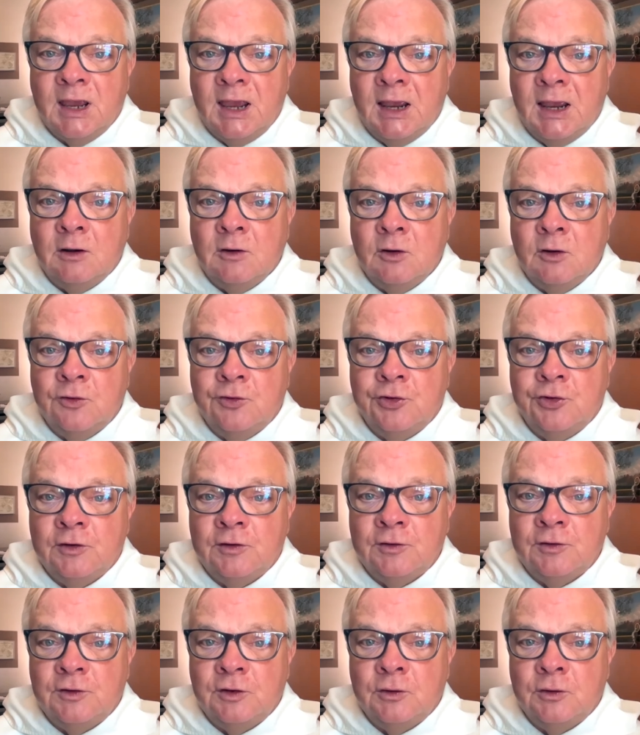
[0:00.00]
Can't you
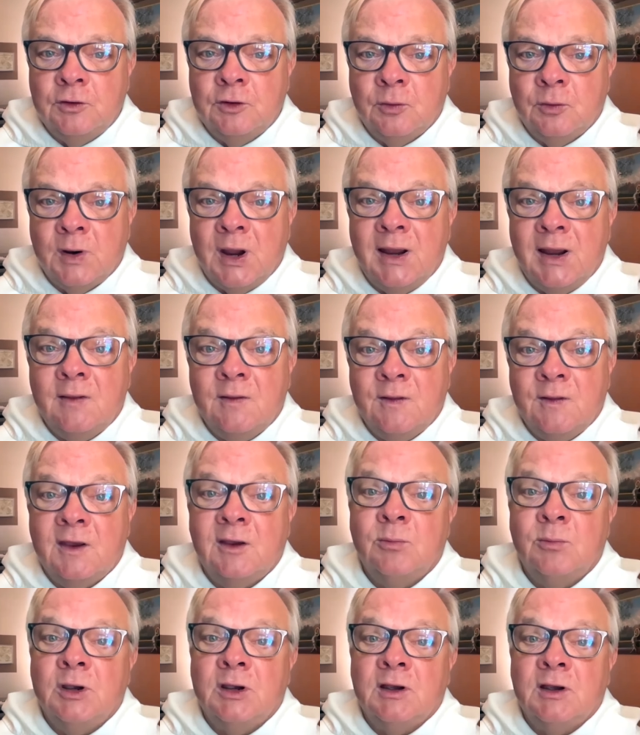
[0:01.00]
just do the right
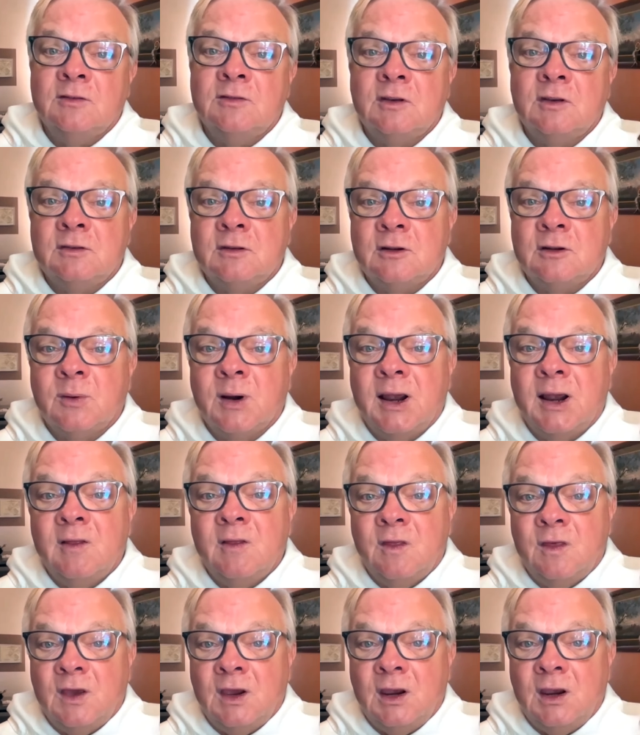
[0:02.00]
thing because it's the
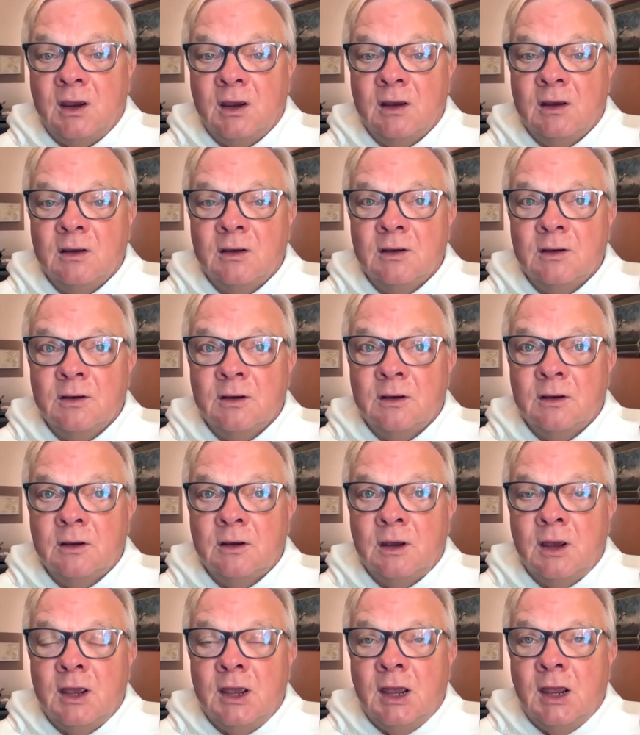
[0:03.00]
right thing?
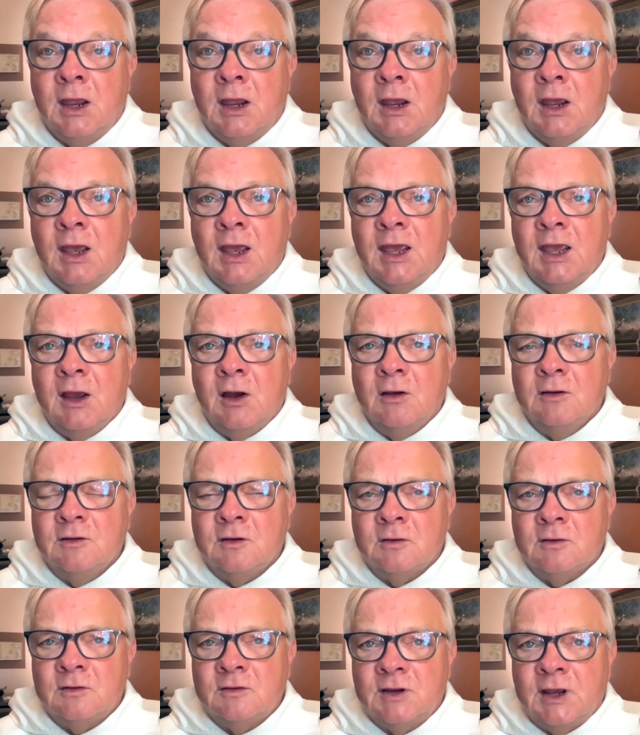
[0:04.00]
He
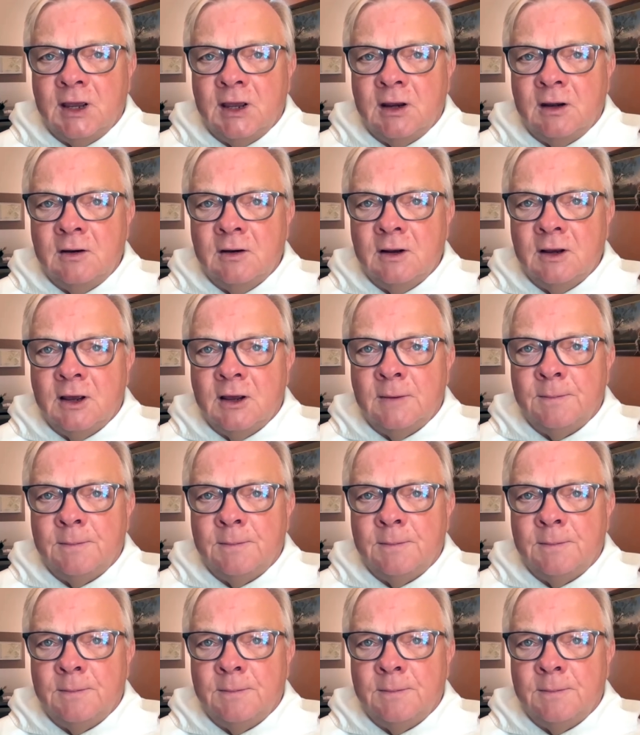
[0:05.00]
also said,